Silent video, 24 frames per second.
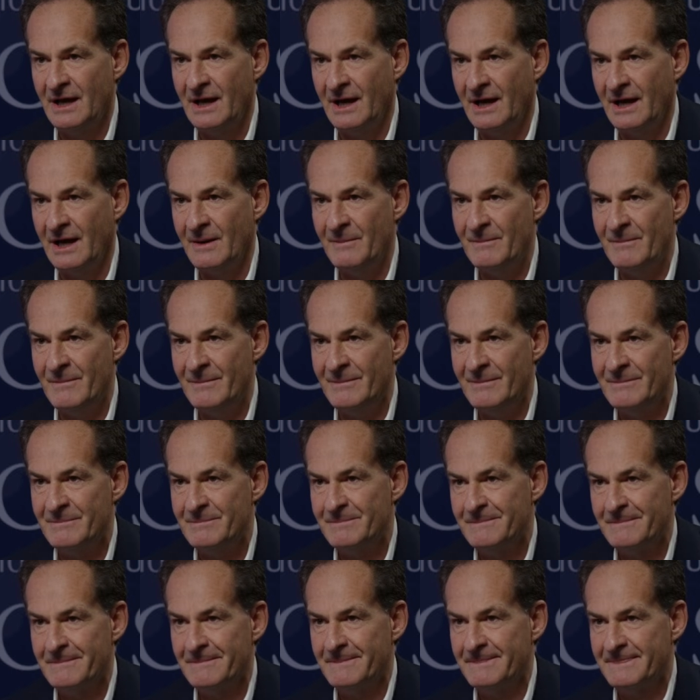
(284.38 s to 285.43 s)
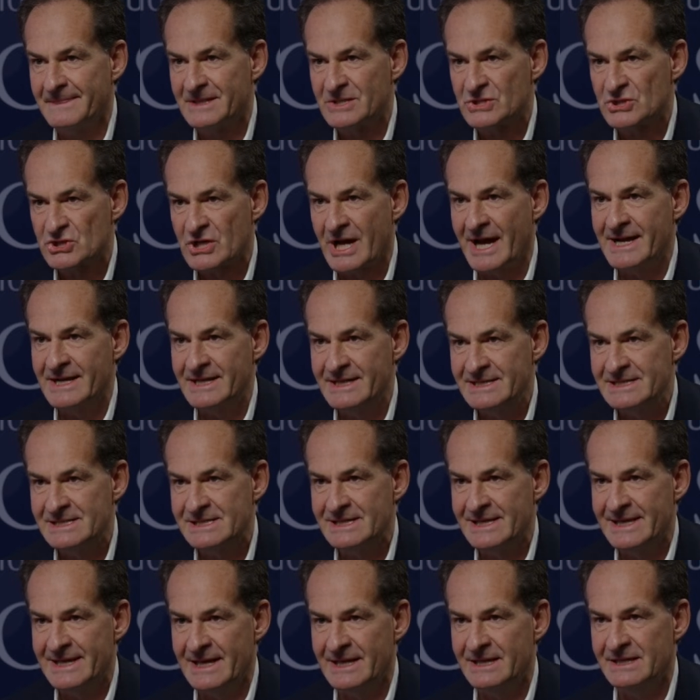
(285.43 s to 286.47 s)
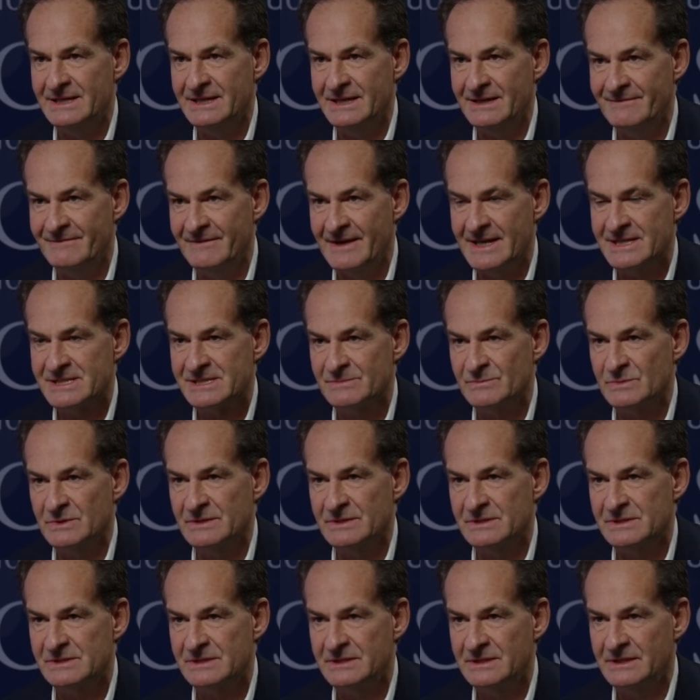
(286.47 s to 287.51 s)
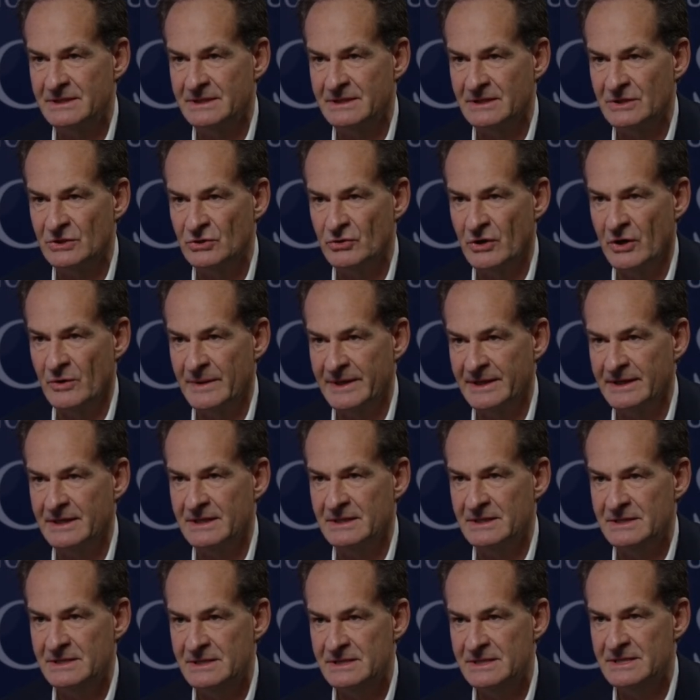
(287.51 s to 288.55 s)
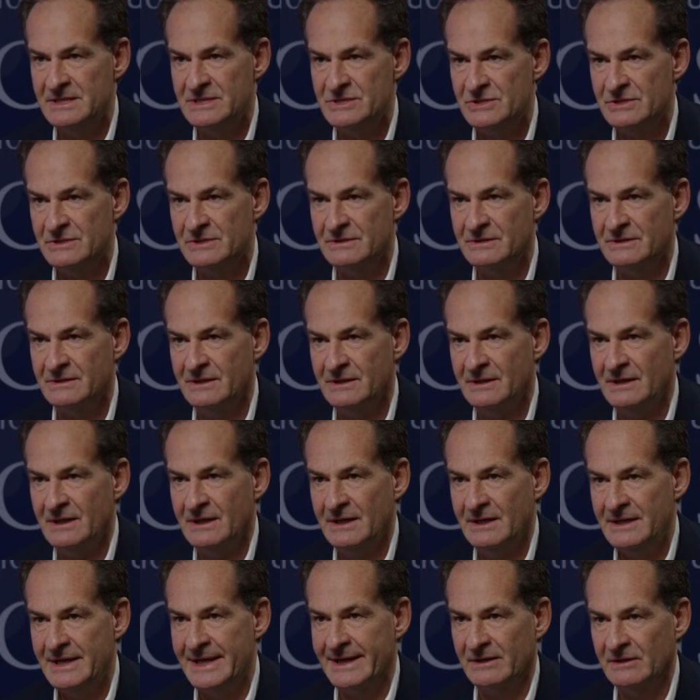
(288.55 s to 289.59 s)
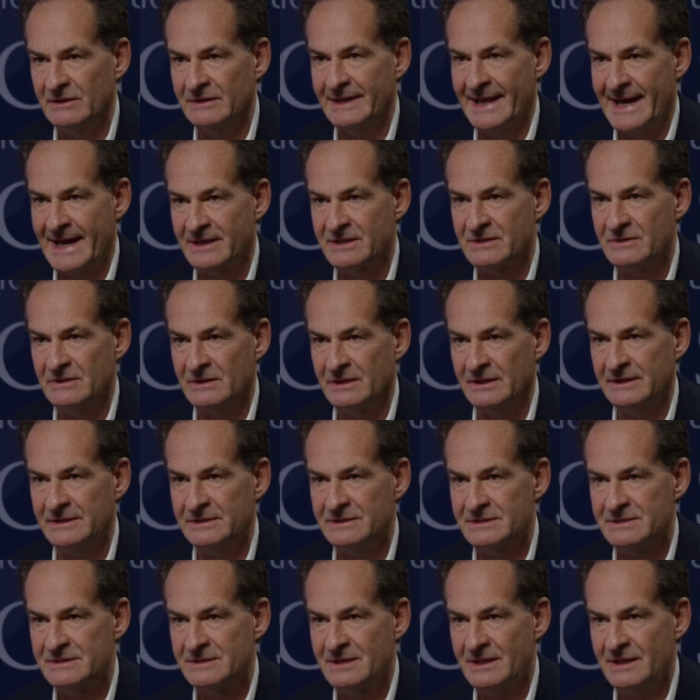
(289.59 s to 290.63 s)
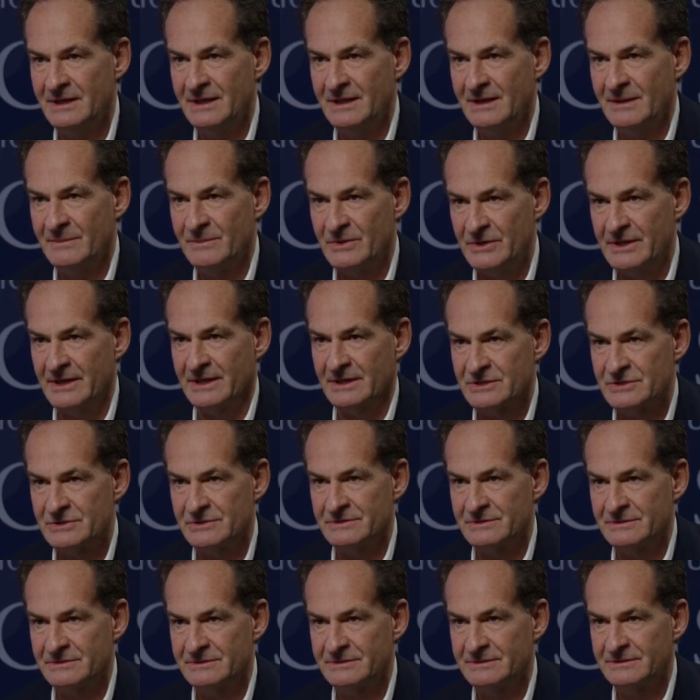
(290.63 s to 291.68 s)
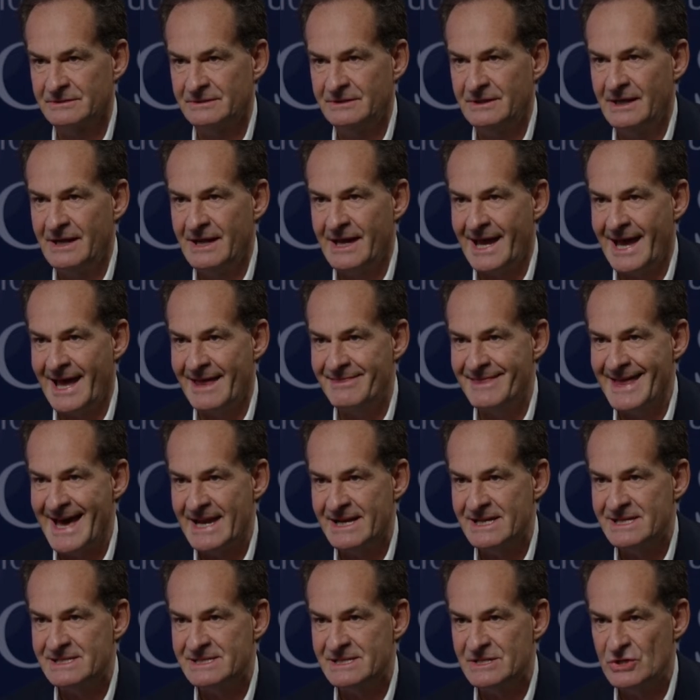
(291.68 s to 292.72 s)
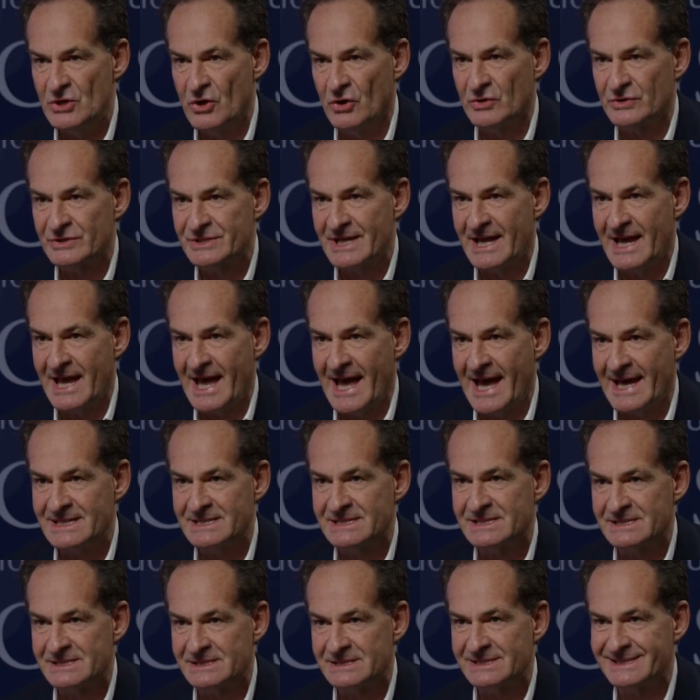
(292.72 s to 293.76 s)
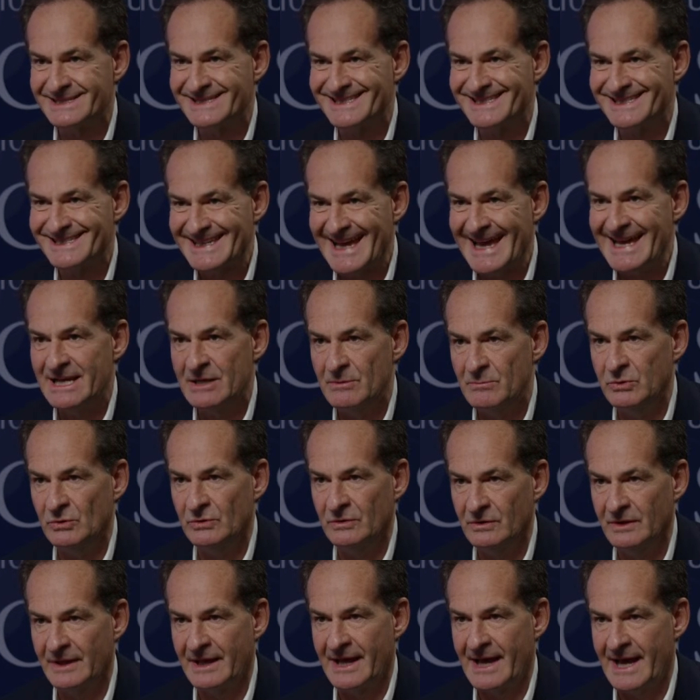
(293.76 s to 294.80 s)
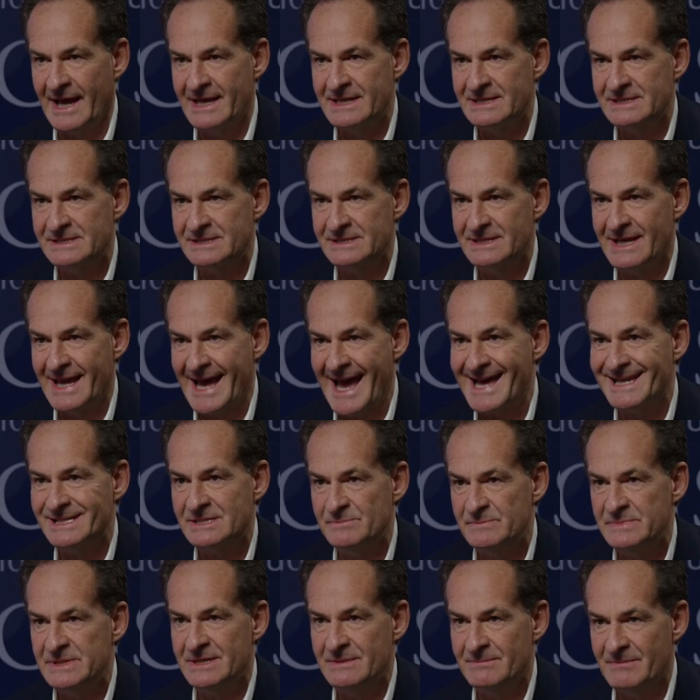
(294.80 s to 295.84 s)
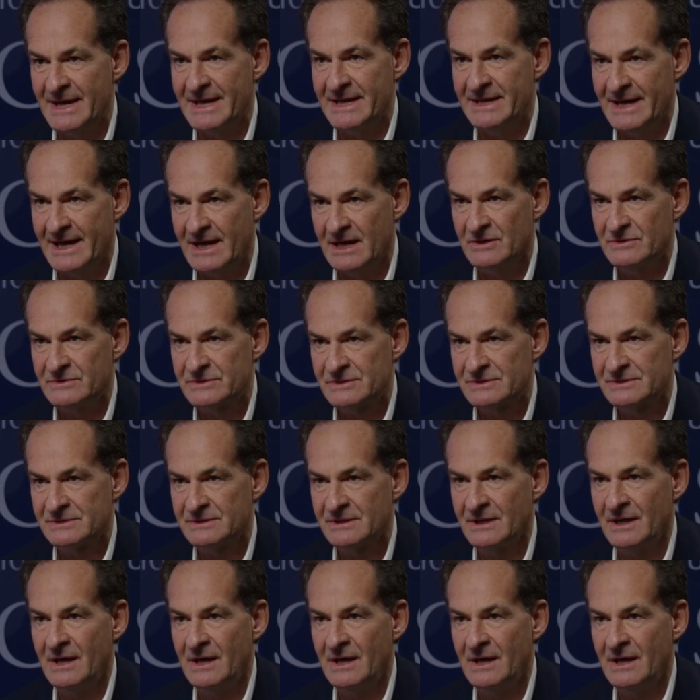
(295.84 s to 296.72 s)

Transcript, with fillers: um, Chinese led investment in growing Indonesian nickel laterite production. And that is not as scalable as has been made out.